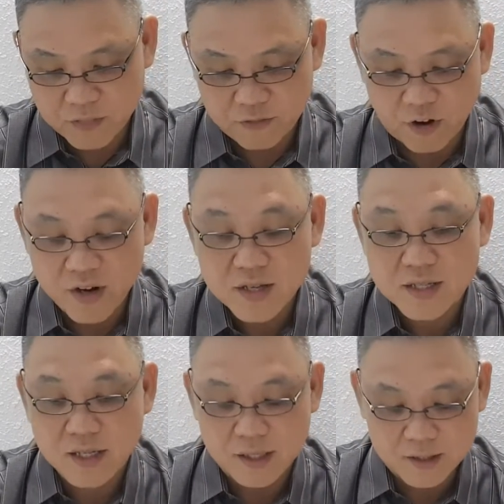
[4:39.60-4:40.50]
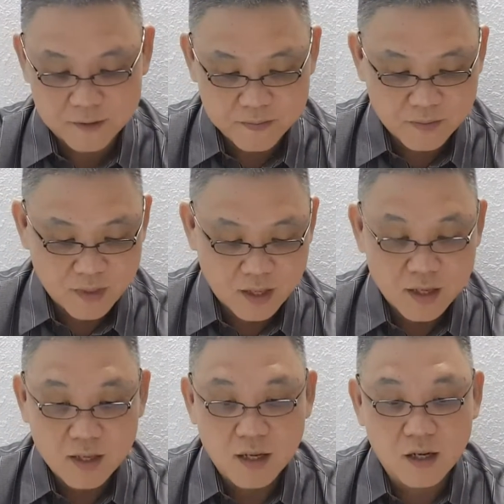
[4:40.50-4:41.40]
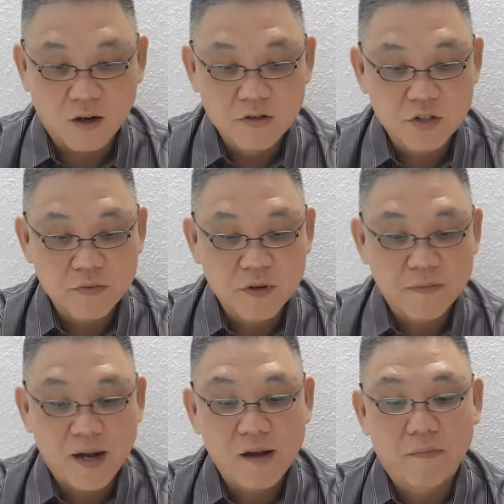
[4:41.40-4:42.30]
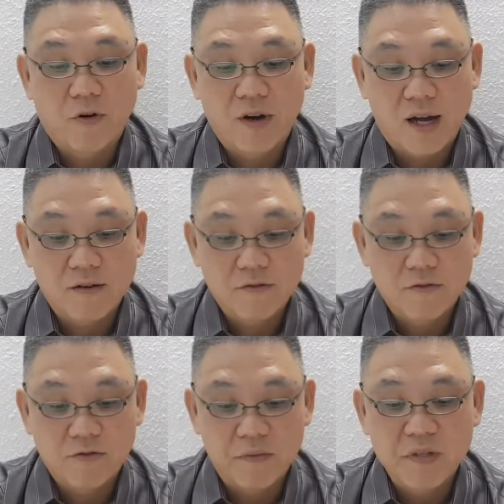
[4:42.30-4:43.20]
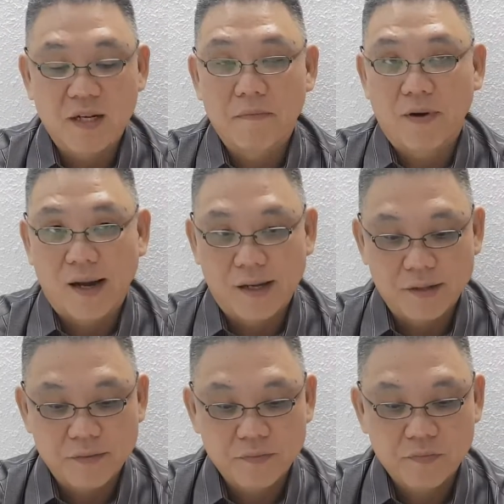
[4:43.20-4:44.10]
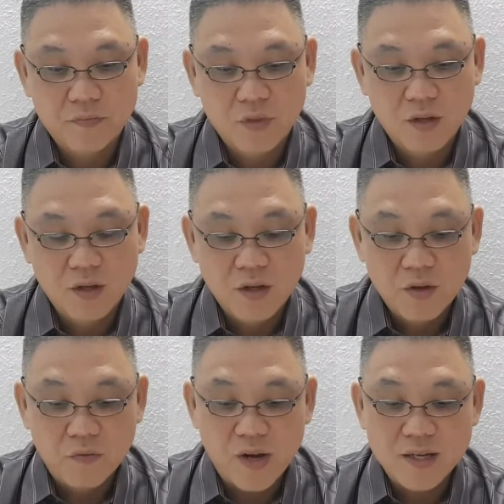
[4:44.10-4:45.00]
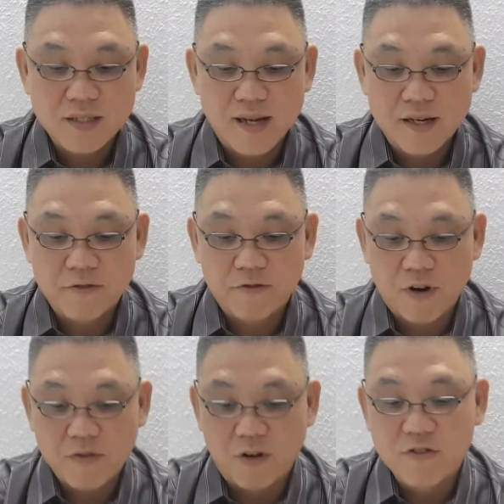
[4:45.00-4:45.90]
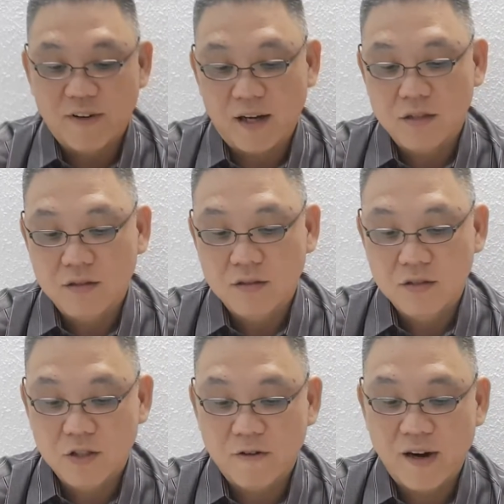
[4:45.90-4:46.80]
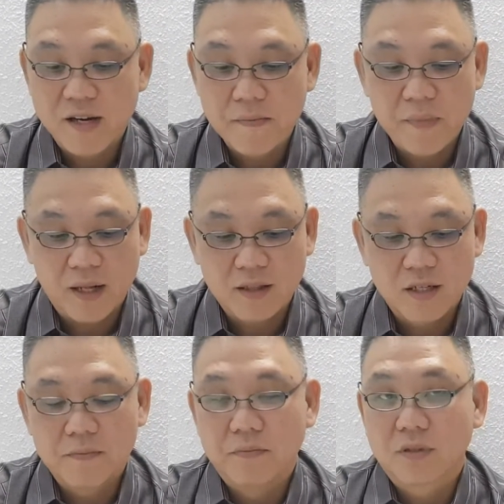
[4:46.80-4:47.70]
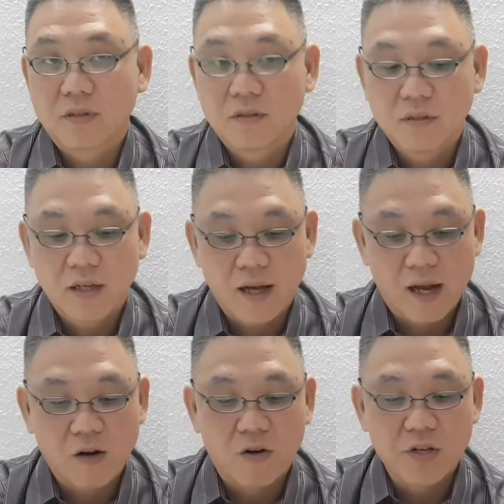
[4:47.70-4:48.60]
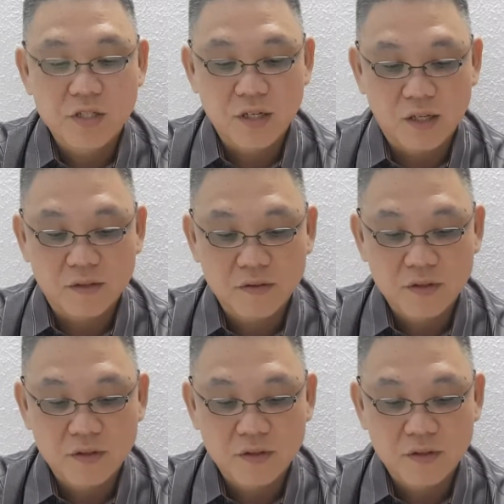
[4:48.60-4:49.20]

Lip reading: For instance, a consumer buy a product from a supplier, where the standard form contract so already make terms and conditions,